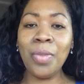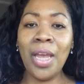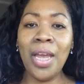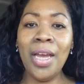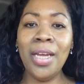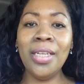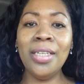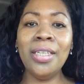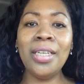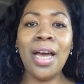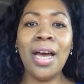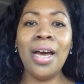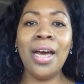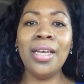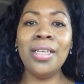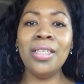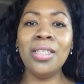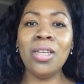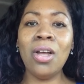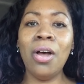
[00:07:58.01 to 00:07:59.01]
and
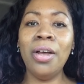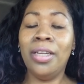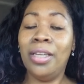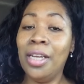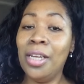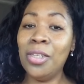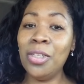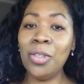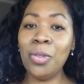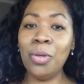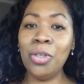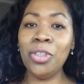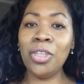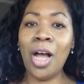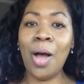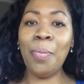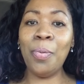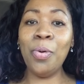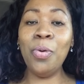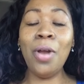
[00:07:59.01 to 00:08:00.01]
I saw an in-store
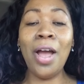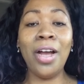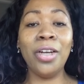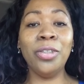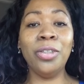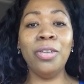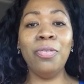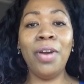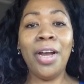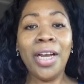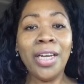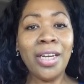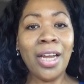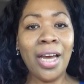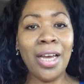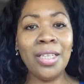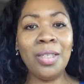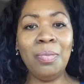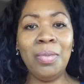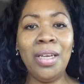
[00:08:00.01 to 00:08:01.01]
shopper who actually
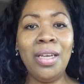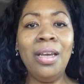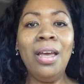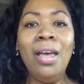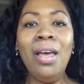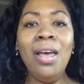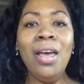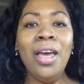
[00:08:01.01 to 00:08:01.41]
recognized me.